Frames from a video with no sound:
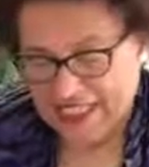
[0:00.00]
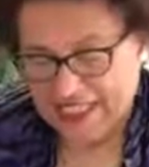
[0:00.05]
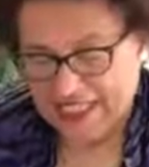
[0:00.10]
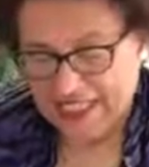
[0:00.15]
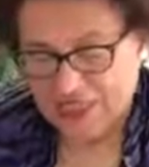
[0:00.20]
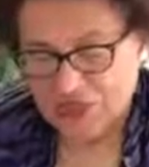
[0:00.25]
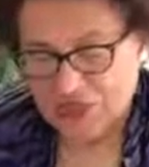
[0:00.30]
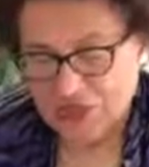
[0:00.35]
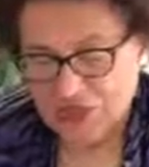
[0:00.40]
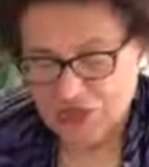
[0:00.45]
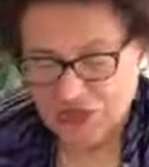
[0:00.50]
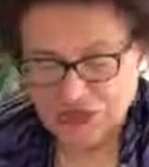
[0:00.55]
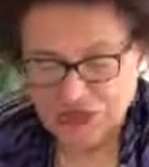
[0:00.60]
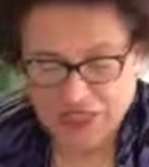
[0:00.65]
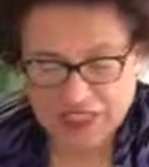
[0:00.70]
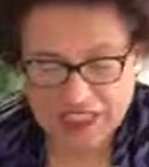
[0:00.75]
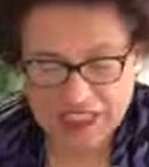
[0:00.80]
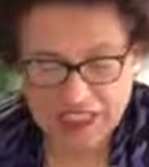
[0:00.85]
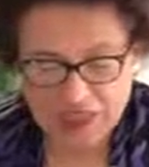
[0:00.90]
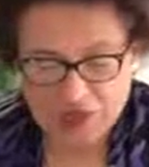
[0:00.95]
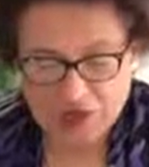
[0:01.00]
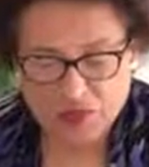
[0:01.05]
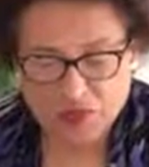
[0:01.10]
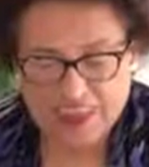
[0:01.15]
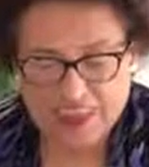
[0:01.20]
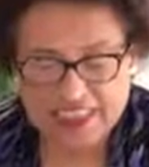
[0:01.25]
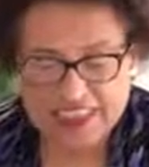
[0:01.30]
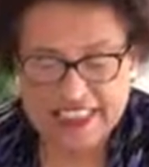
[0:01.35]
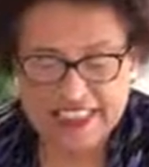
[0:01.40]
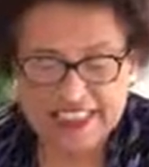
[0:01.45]
So I just again want
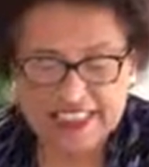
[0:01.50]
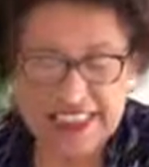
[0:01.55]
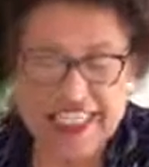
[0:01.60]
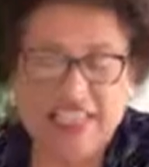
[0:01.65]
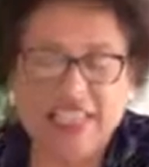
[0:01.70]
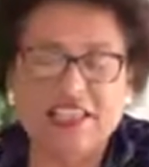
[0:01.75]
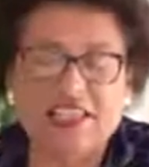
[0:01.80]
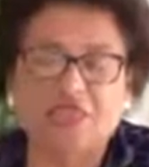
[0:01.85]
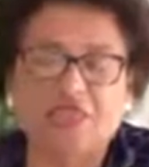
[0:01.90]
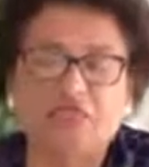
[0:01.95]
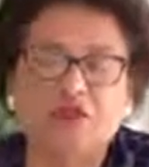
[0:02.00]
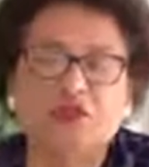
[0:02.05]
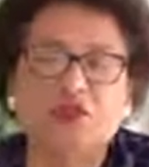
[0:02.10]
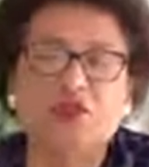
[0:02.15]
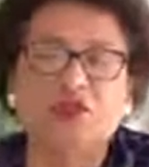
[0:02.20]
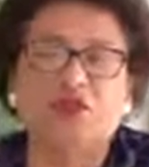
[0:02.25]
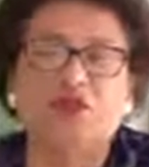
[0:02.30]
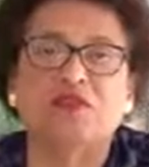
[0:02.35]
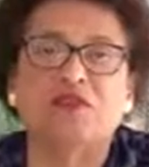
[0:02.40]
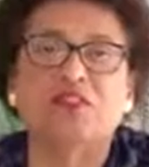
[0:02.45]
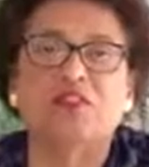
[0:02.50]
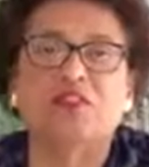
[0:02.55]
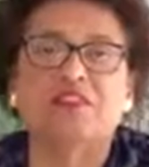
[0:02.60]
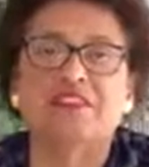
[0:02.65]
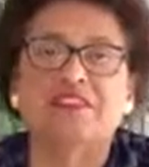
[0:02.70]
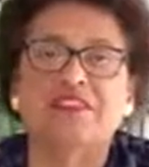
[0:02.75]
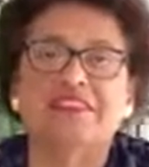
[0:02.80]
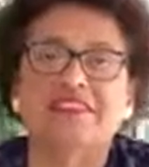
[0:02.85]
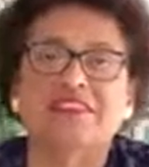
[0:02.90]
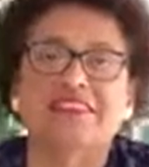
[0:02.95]
to say thank you to our
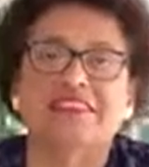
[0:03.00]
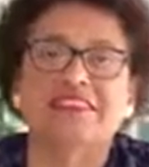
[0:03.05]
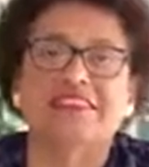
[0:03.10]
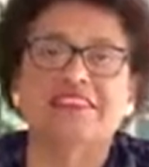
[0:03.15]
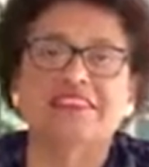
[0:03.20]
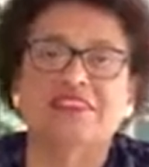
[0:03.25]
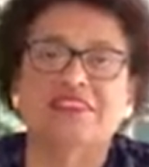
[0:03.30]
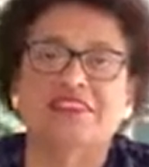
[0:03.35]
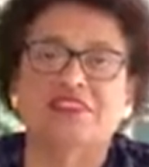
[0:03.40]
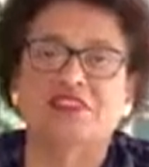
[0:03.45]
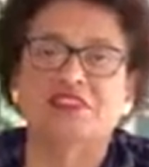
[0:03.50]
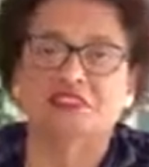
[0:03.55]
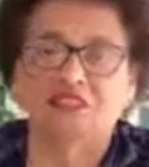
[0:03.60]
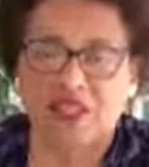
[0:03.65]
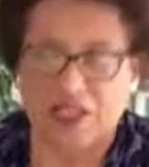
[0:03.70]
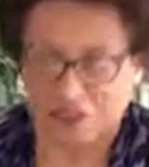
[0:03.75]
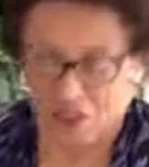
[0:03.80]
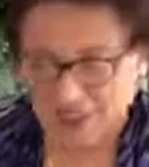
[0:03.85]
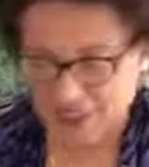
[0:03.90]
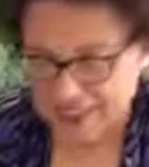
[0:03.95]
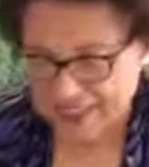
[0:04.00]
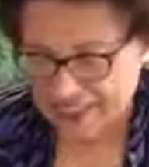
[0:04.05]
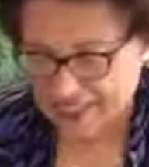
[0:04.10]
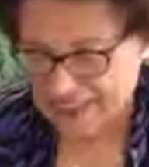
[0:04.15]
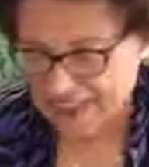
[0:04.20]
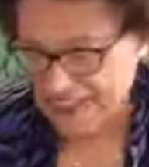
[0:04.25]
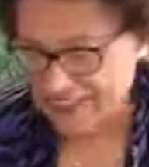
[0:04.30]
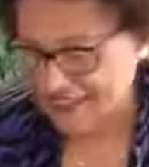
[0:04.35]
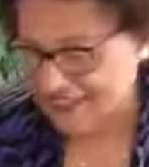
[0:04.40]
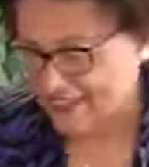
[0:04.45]
veterans and to their
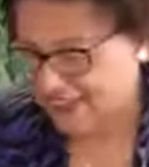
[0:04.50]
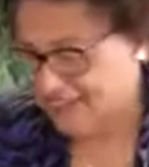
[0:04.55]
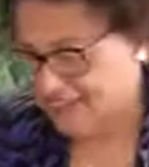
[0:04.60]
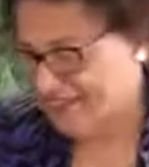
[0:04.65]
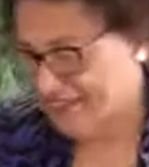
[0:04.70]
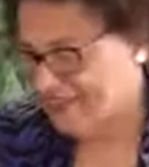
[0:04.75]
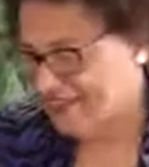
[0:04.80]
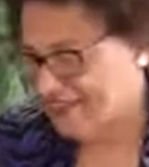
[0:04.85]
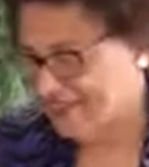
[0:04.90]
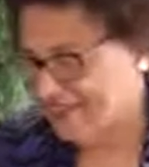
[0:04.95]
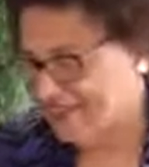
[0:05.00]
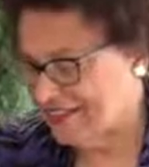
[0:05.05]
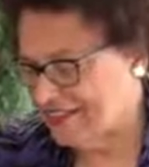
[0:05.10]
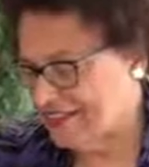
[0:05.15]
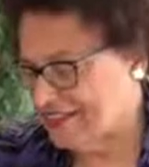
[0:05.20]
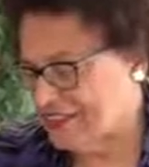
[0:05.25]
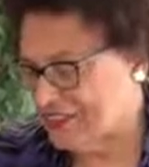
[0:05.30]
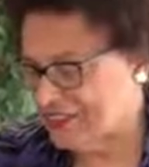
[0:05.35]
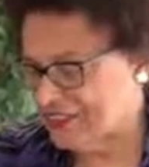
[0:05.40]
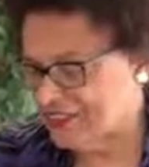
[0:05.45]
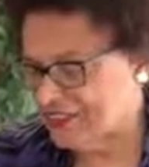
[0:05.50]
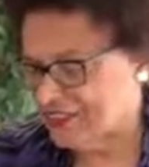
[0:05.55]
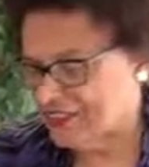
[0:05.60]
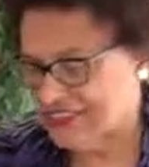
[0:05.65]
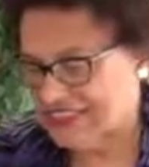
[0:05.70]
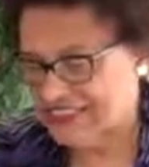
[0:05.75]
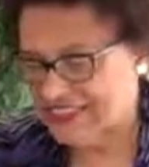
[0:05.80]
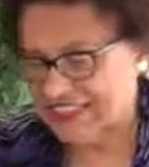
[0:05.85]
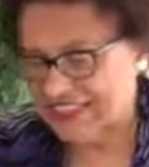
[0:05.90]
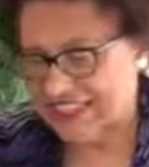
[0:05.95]
families.
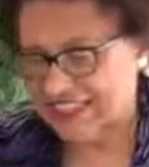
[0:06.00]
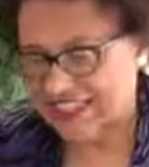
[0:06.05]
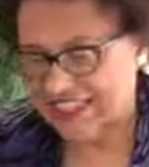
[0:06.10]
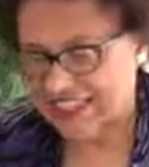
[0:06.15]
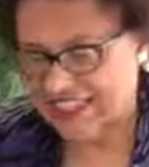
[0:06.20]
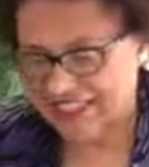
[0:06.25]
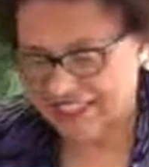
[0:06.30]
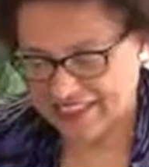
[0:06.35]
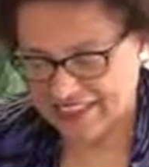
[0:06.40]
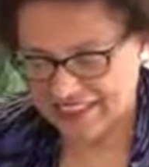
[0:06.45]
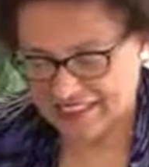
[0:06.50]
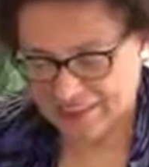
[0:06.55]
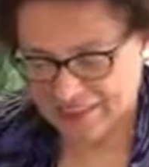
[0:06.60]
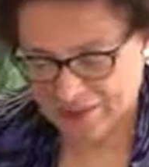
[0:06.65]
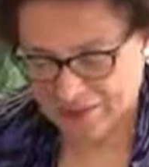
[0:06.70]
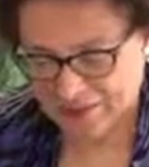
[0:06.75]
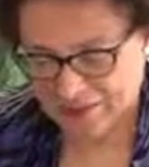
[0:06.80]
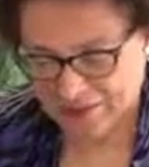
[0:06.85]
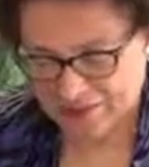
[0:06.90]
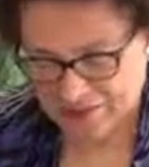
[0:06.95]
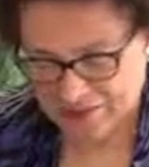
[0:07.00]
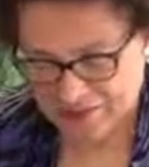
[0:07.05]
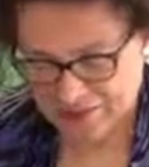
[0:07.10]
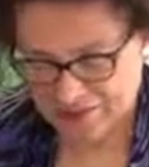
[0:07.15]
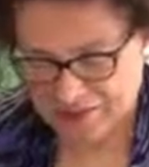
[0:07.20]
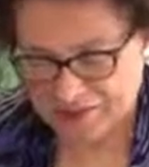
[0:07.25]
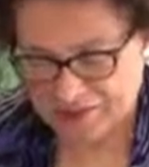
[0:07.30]
Veterans Day is coming up.